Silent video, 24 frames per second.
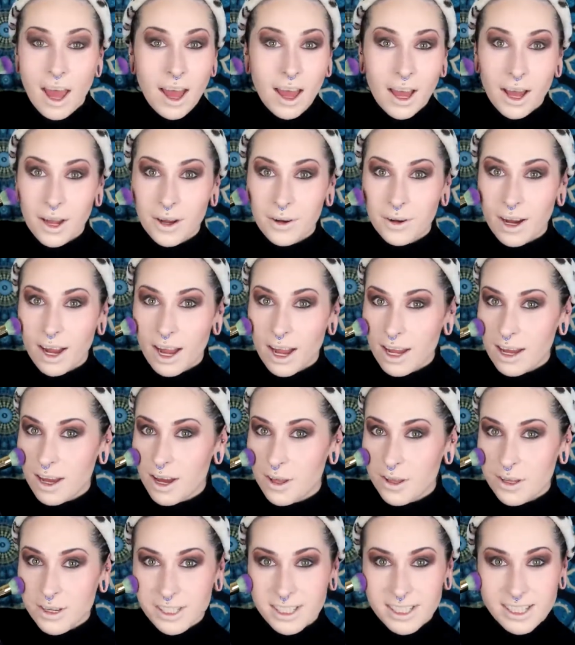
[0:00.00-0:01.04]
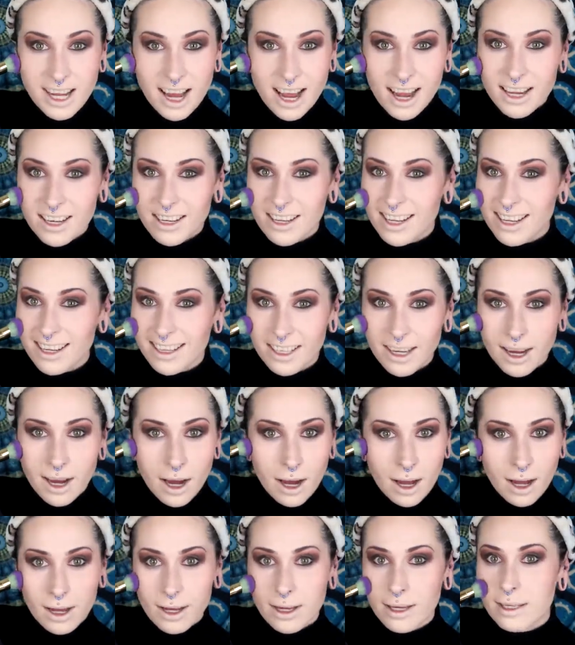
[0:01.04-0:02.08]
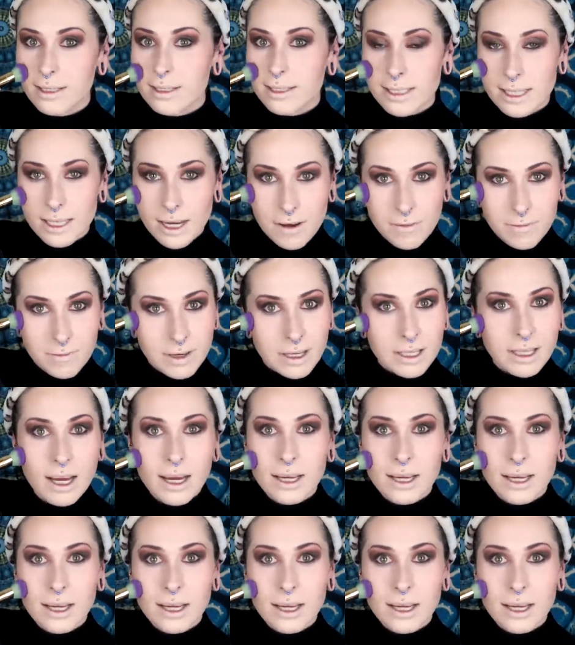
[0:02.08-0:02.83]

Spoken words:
All right, other side here, guys. And I feel